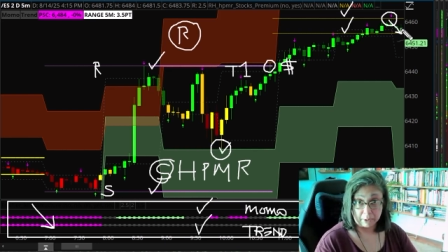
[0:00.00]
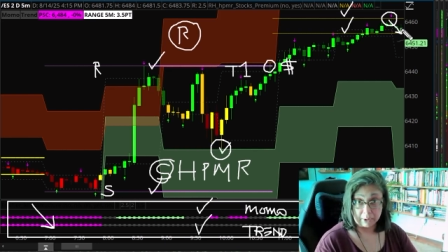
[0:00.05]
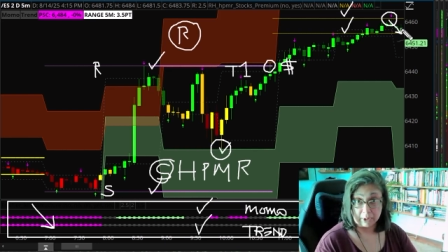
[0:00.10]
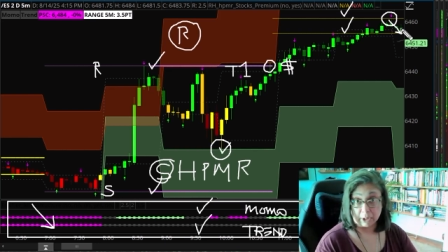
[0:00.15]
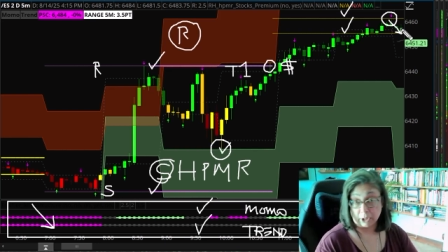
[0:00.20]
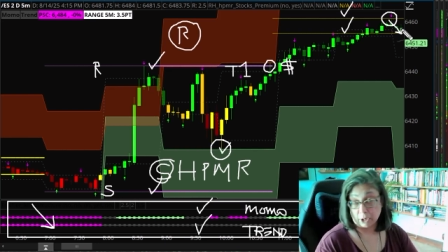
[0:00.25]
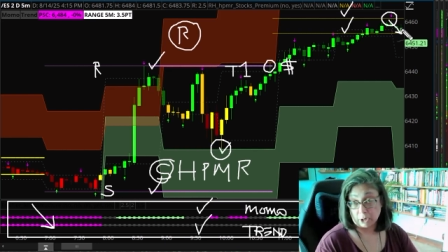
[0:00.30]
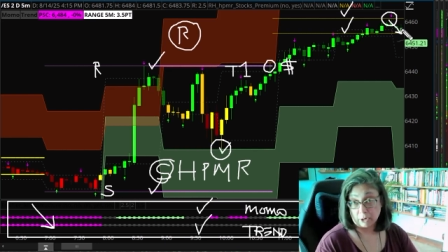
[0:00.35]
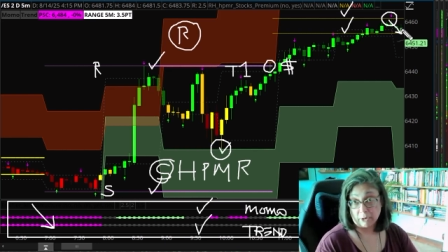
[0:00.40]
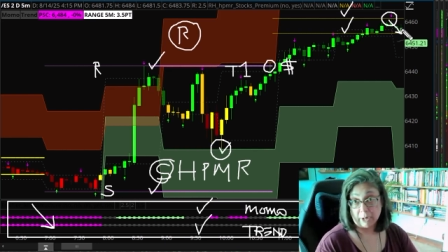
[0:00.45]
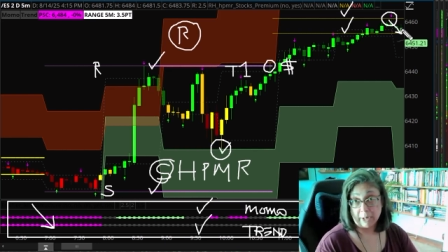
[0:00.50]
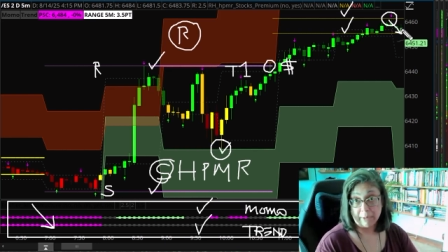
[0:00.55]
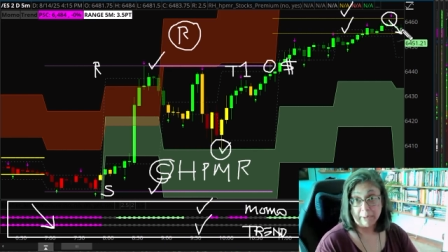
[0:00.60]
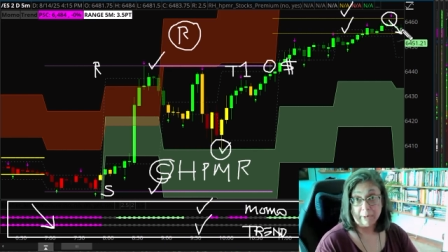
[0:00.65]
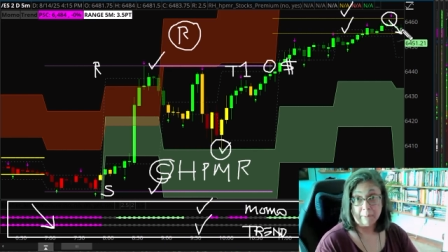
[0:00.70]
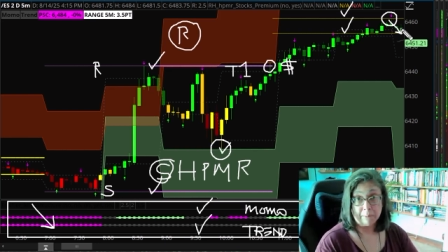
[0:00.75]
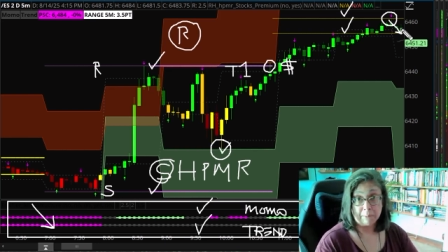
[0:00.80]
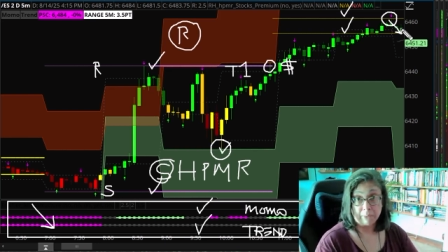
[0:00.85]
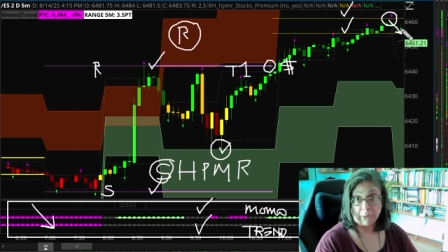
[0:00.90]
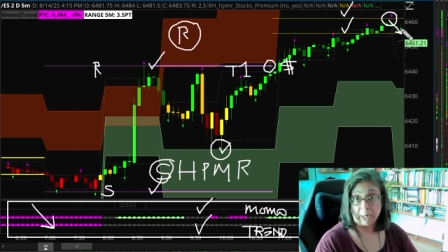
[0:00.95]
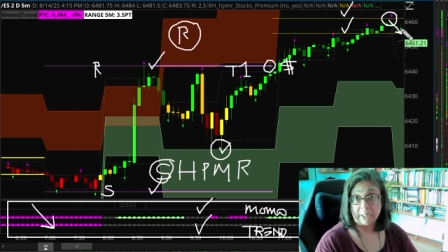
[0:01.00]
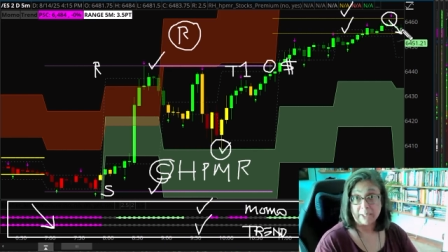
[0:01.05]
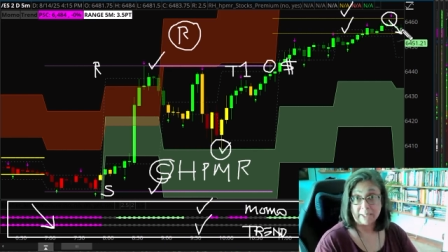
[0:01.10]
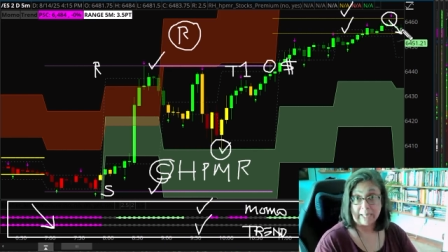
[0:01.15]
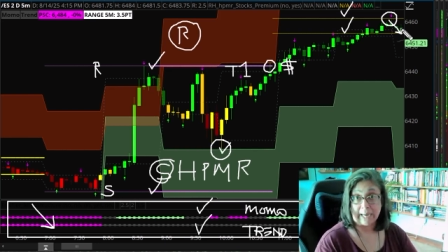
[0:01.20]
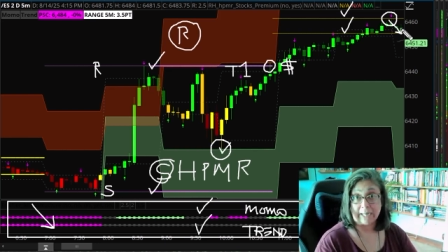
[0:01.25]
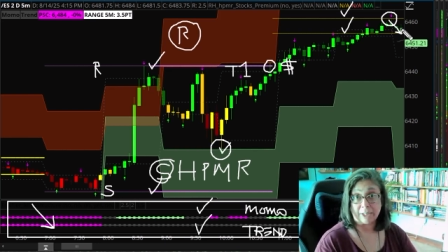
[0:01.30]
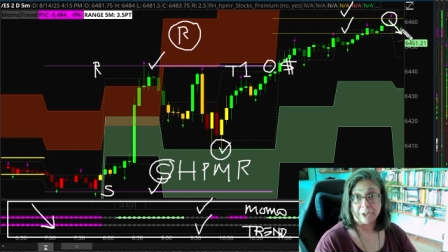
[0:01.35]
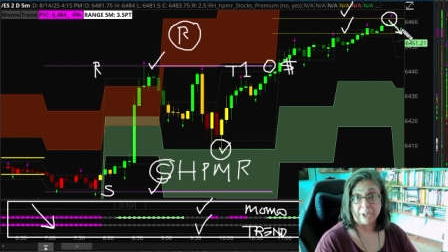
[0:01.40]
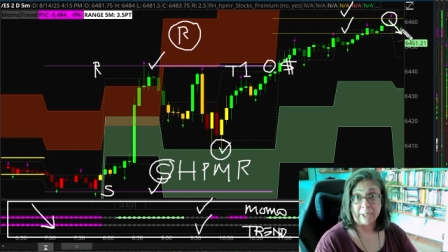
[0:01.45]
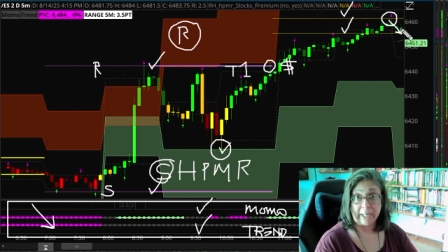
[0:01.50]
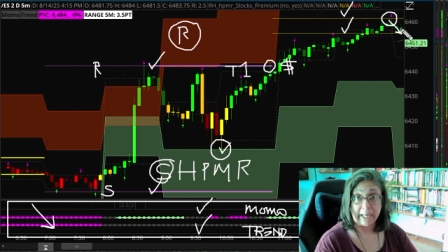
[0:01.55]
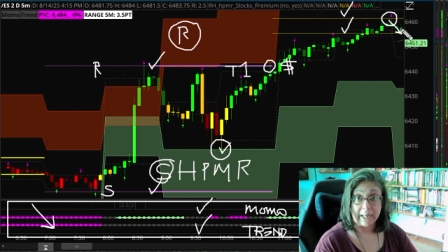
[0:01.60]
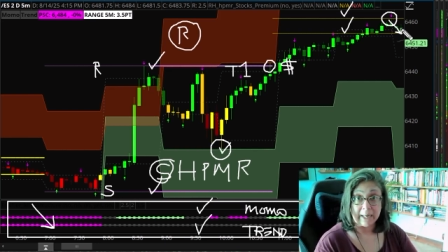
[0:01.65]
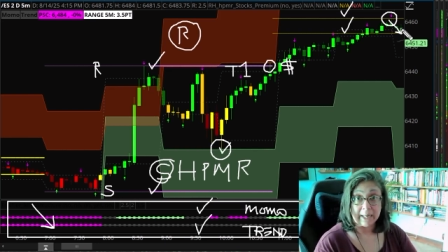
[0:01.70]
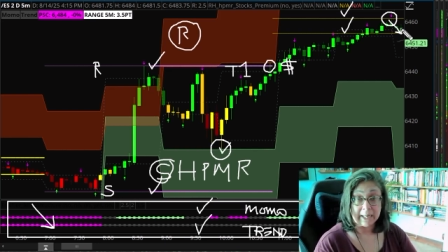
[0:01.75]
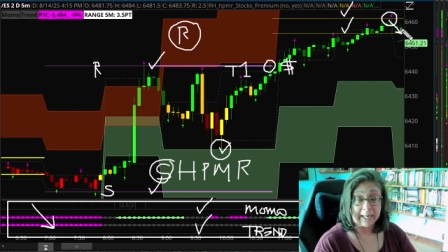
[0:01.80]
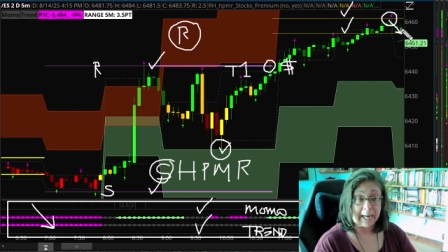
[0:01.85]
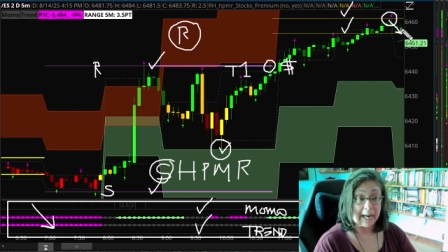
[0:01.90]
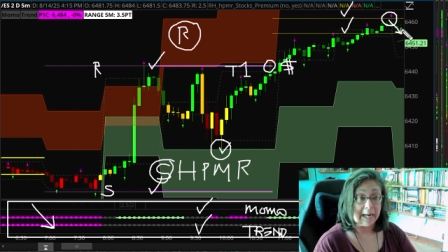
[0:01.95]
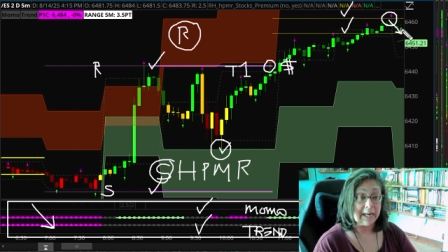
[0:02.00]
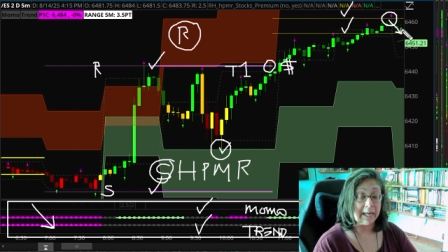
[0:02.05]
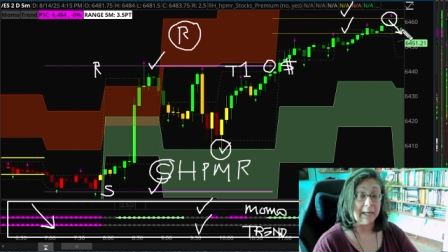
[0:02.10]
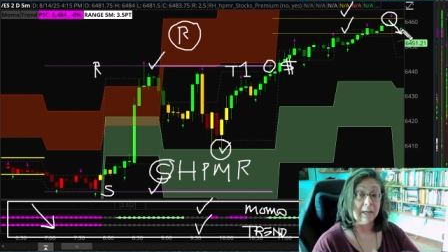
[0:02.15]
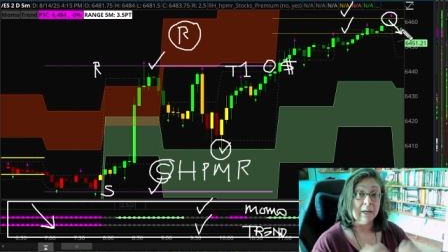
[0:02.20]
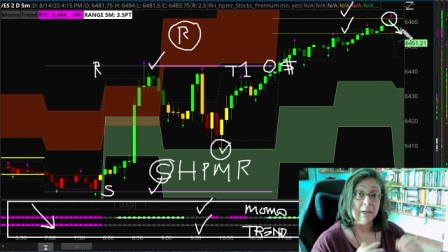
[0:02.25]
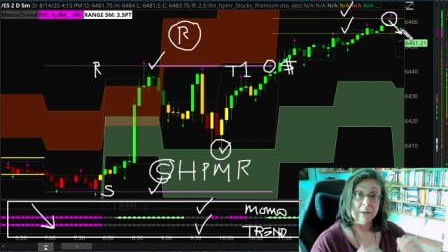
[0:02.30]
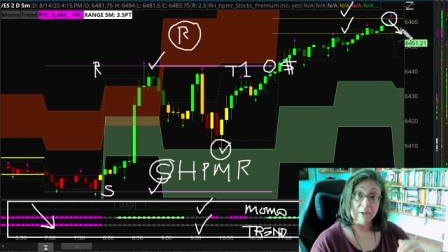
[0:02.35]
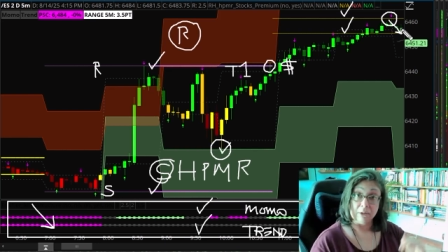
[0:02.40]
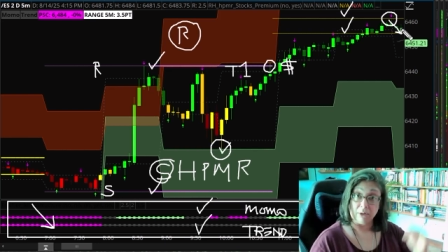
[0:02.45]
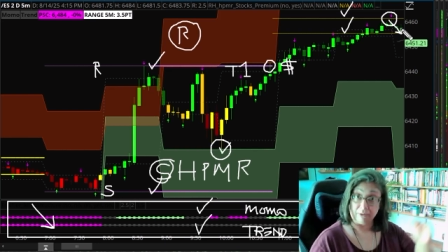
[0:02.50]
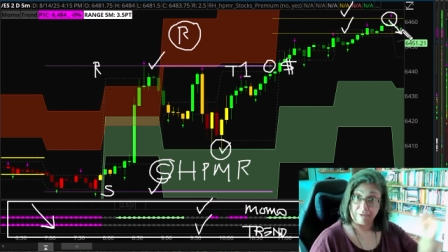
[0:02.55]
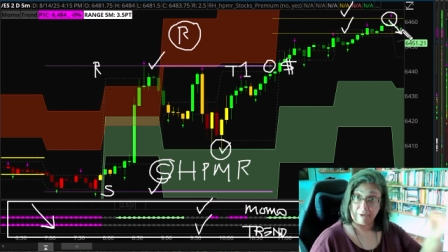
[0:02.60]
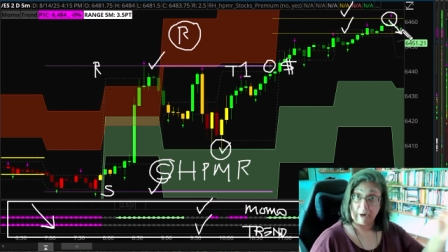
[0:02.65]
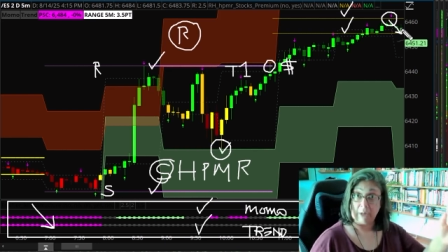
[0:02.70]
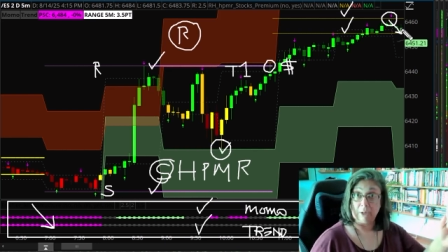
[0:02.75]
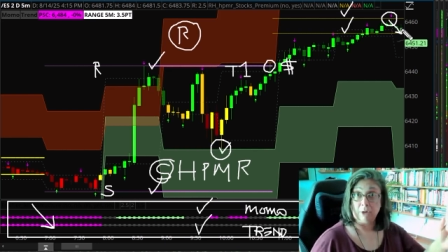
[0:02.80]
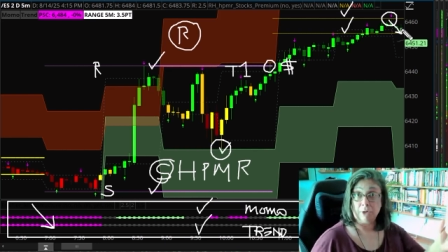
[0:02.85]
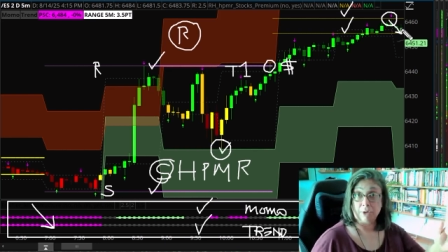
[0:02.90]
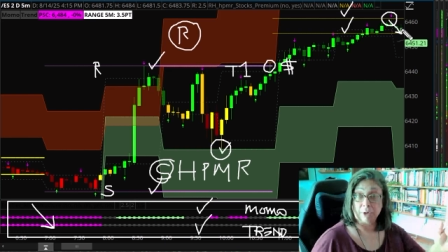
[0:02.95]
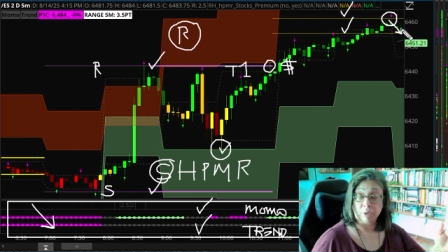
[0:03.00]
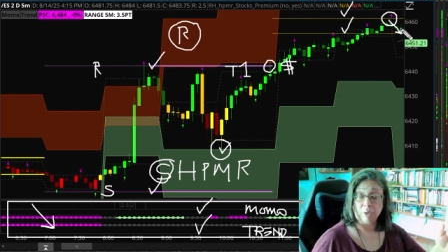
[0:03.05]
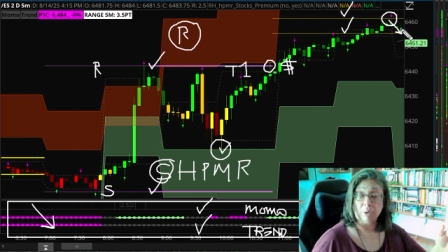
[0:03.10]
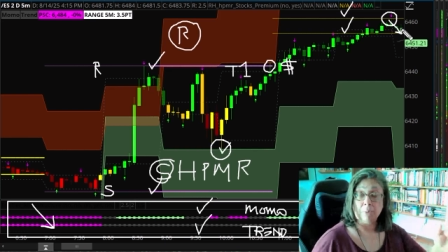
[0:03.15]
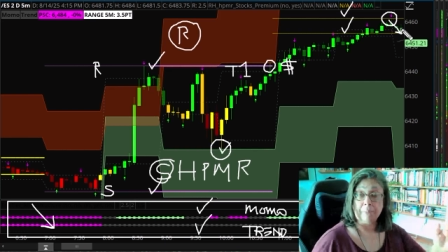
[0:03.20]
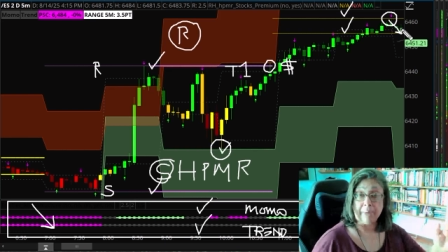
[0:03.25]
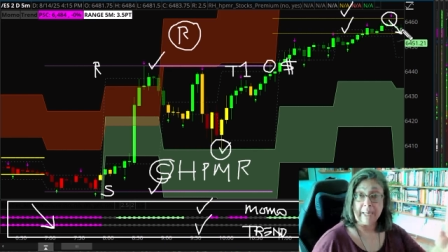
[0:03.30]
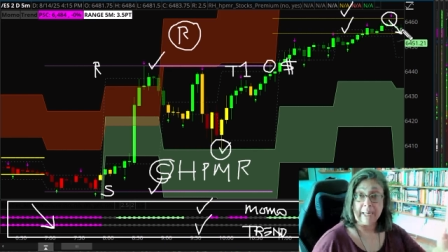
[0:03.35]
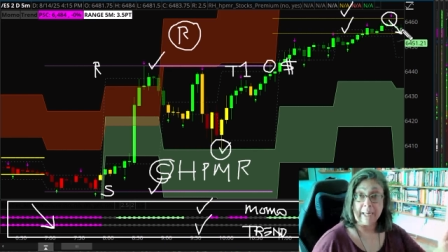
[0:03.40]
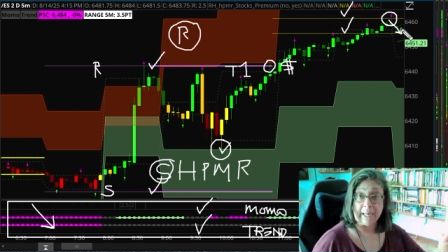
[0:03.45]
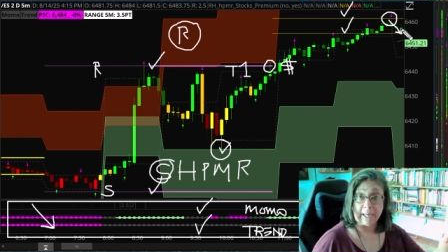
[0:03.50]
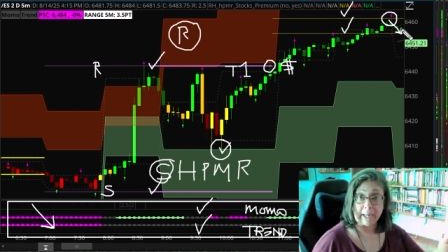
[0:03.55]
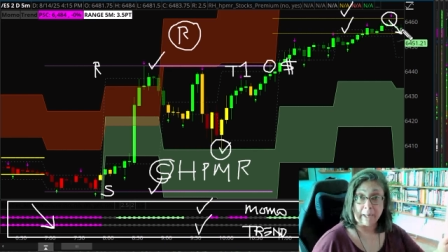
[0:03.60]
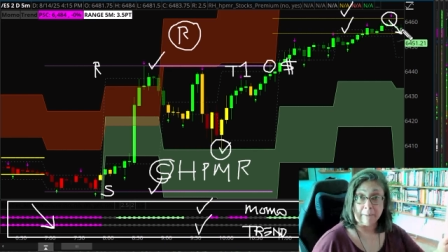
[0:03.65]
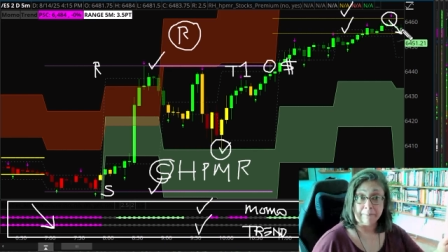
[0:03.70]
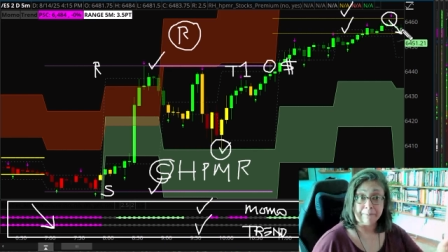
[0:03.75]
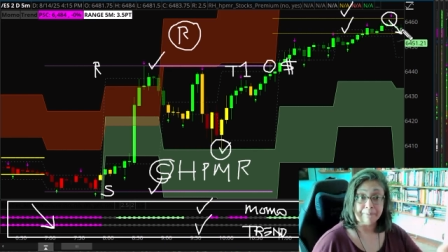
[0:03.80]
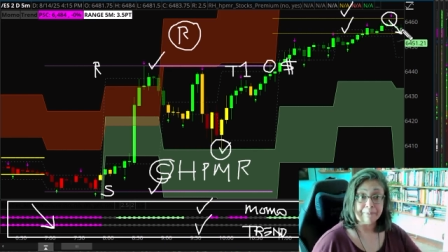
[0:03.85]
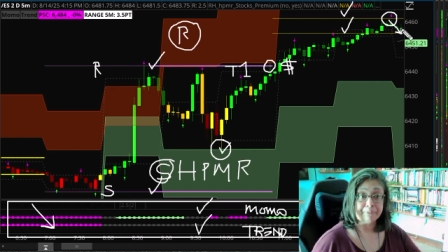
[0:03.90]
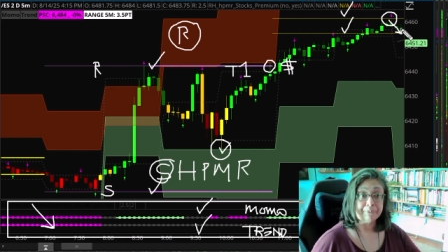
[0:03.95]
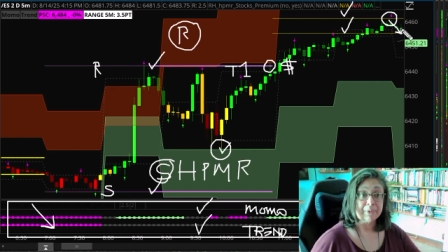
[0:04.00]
the current price action indicating the follow through will be in,